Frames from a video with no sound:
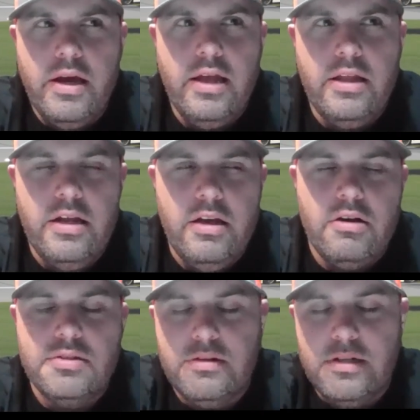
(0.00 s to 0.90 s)
and then he
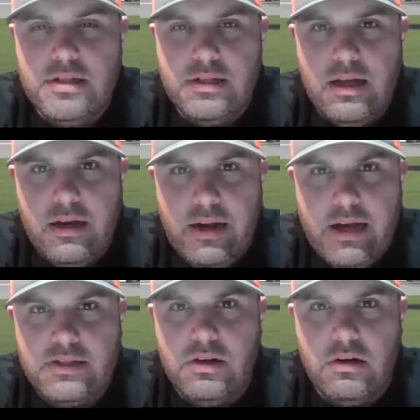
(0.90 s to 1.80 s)
also does a lot of
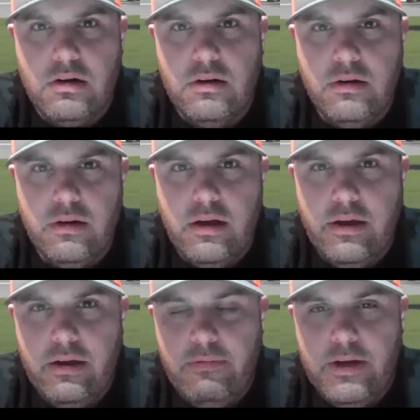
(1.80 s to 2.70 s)
NASCAR
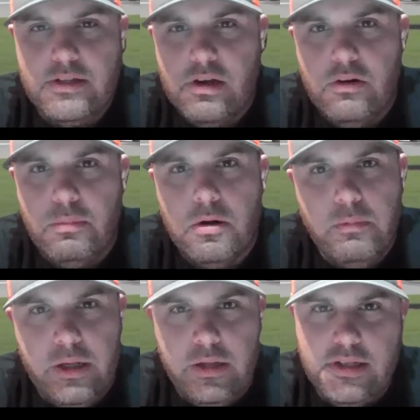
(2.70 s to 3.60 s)
Advanced Auto
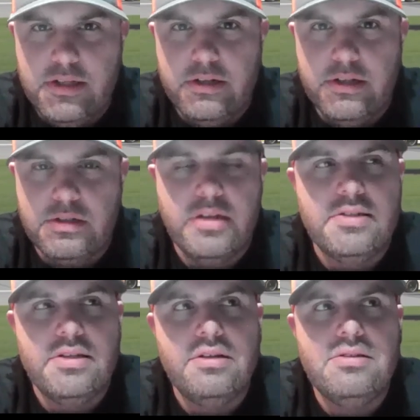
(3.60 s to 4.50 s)
Part Weekly Series
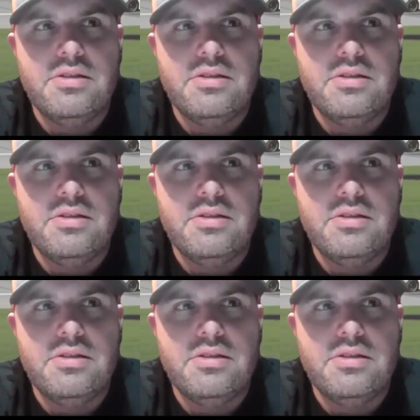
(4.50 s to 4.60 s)
racing.